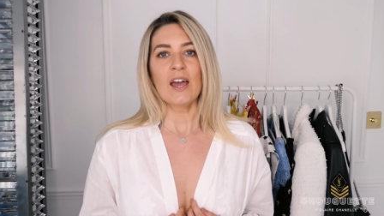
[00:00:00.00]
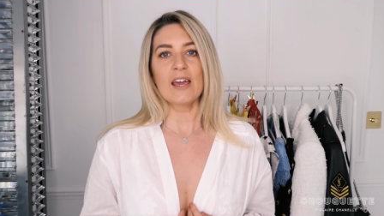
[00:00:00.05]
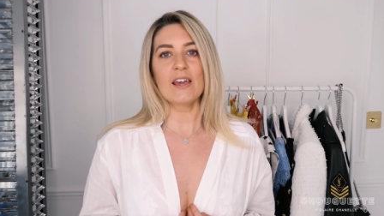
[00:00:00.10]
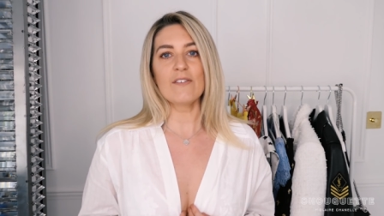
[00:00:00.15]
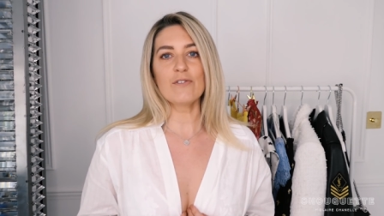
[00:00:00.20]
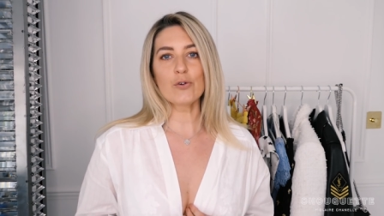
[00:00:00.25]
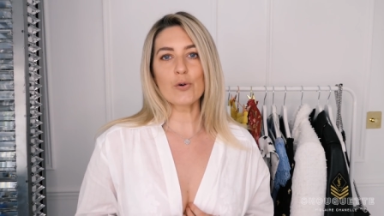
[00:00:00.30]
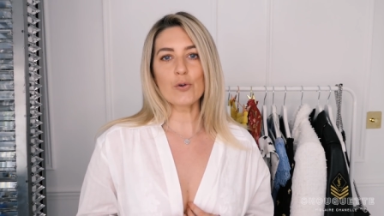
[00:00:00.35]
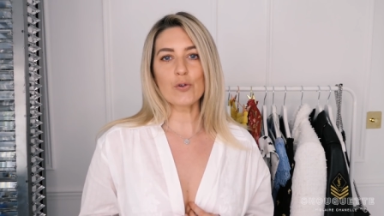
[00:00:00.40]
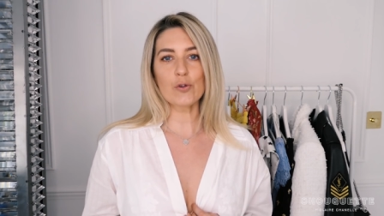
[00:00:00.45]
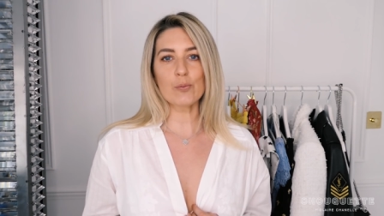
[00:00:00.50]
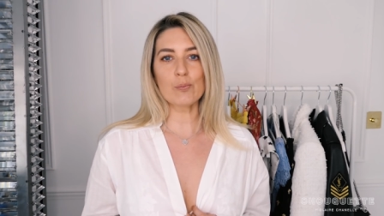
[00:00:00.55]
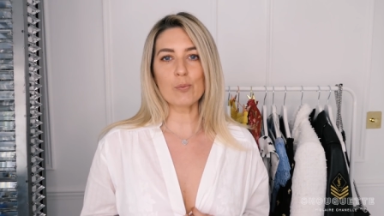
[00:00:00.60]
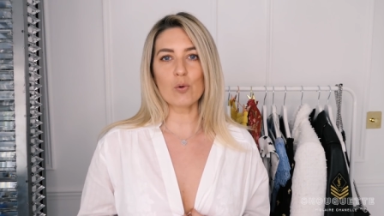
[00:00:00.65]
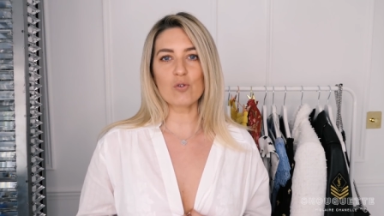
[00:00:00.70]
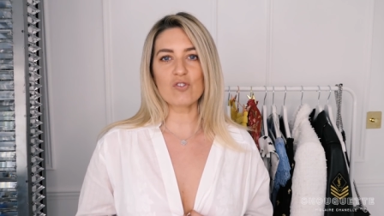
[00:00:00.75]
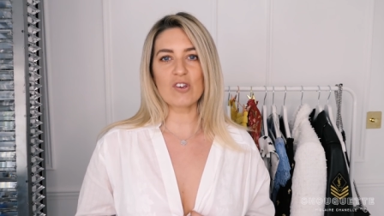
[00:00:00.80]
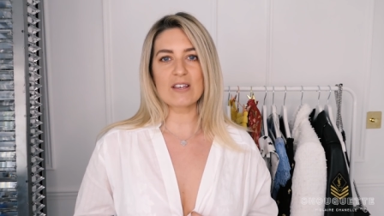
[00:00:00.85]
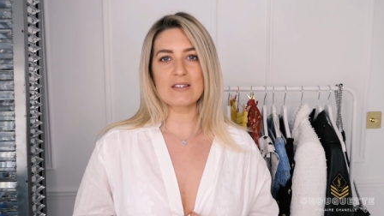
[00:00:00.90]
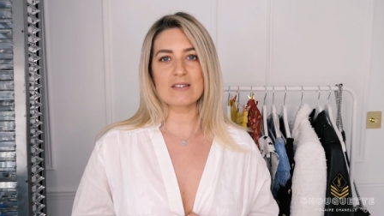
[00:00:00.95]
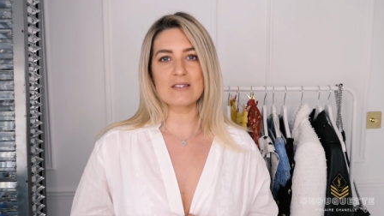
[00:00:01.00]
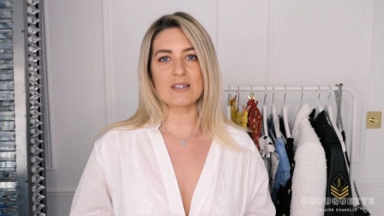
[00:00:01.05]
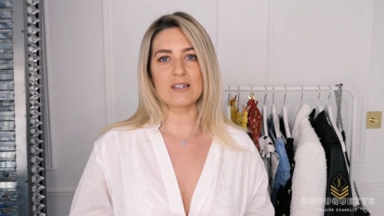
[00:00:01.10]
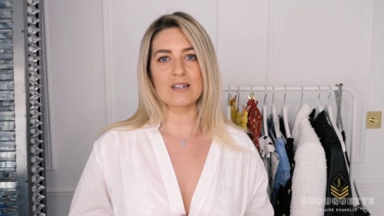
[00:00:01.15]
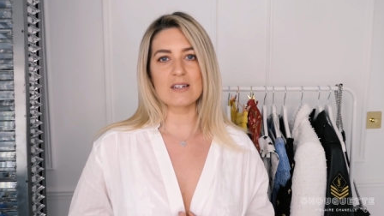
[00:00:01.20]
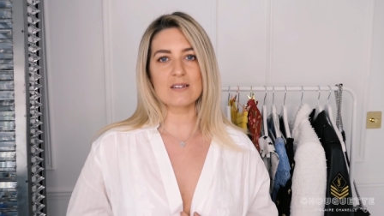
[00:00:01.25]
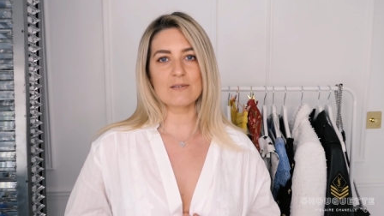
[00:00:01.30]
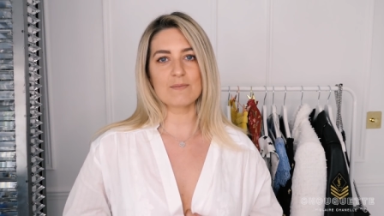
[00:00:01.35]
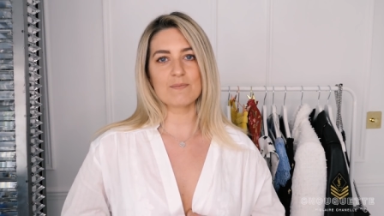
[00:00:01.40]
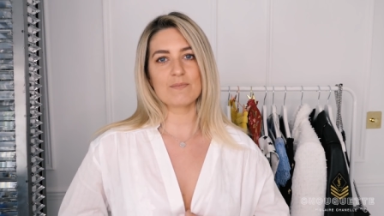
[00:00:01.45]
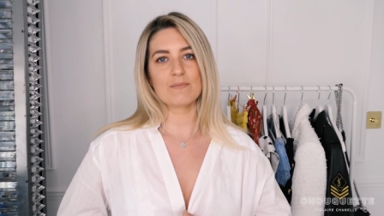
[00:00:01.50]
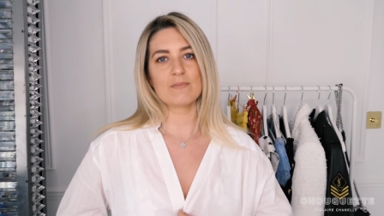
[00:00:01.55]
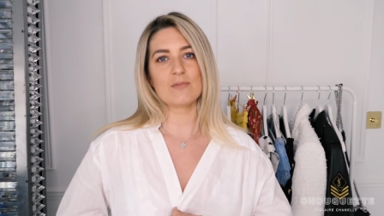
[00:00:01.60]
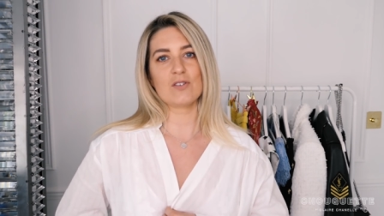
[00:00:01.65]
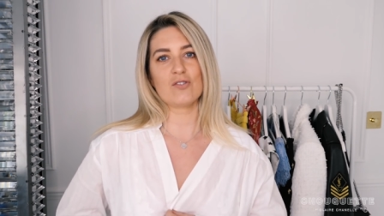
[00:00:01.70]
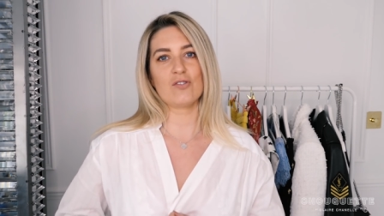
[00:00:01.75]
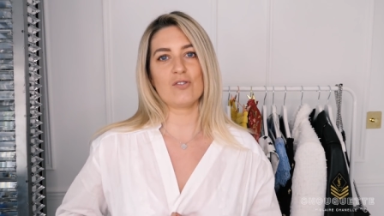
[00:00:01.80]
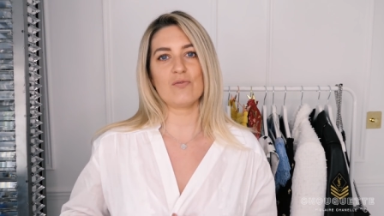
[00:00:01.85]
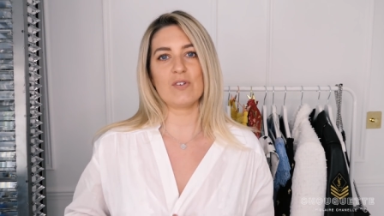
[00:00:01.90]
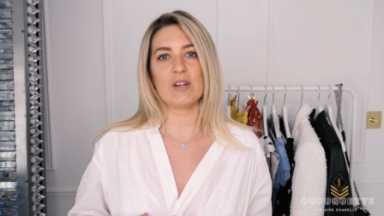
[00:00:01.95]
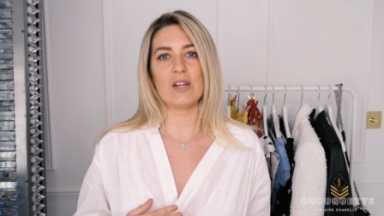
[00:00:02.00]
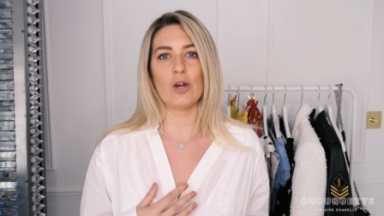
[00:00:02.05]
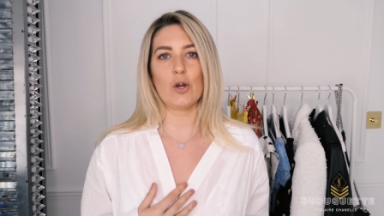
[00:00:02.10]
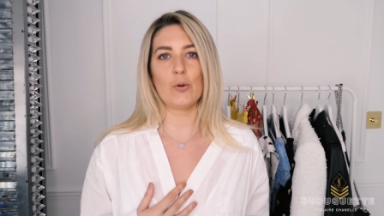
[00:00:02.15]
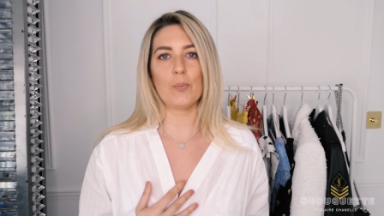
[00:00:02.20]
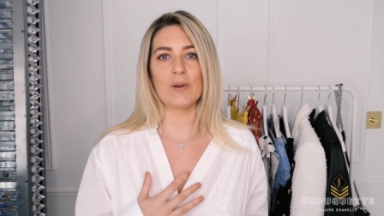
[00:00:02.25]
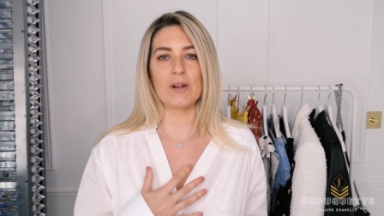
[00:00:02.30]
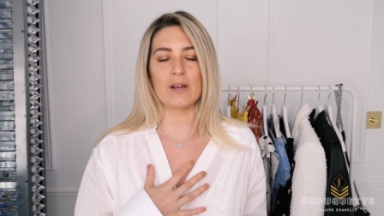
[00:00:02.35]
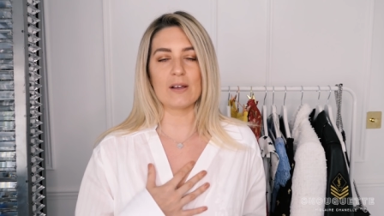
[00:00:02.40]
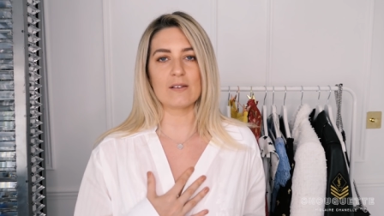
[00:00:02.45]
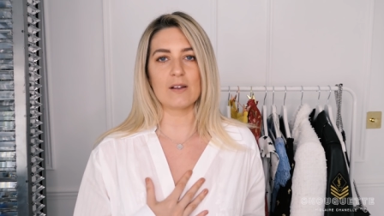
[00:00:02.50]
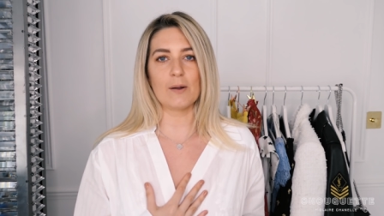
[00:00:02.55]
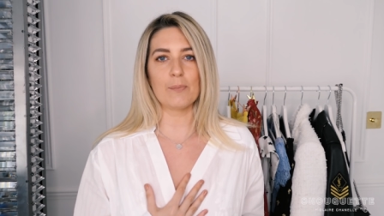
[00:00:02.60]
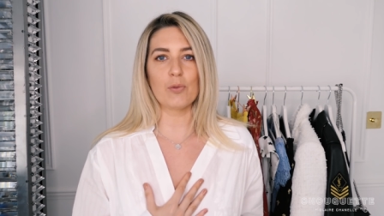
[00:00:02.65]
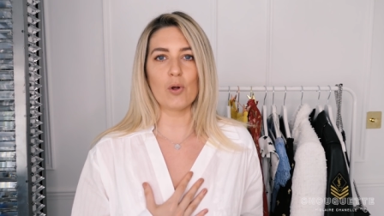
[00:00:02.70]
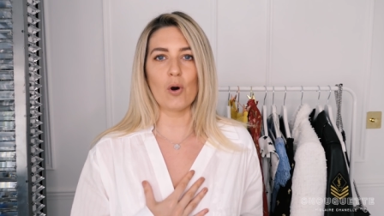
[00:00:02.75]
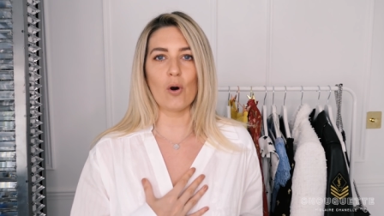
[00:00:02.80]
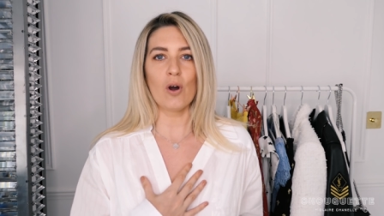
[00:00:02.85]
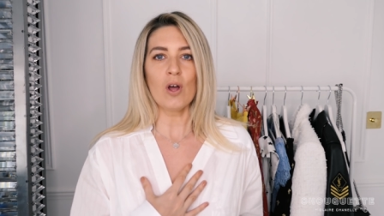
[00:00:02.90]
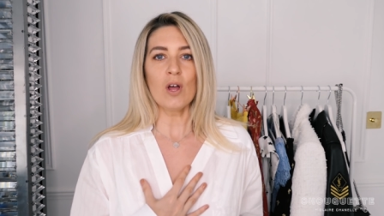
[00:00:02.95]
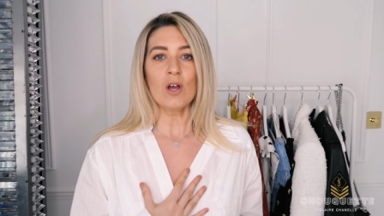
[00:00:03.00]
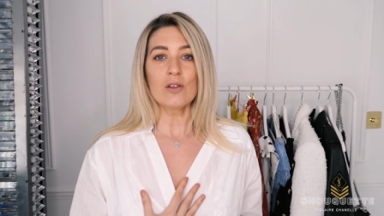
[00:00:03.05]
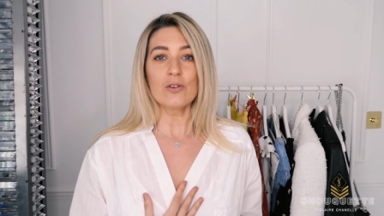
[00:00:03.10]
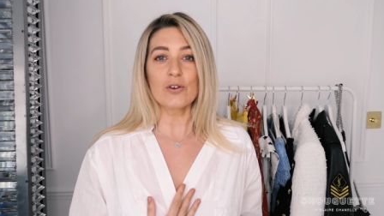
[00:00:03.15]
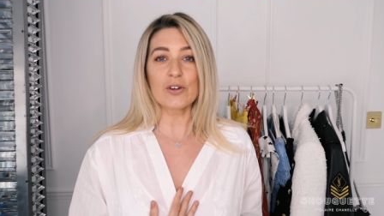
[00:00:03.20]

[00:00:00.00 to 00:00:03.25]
If you're small chested, I shouldn't really open it because I'm not,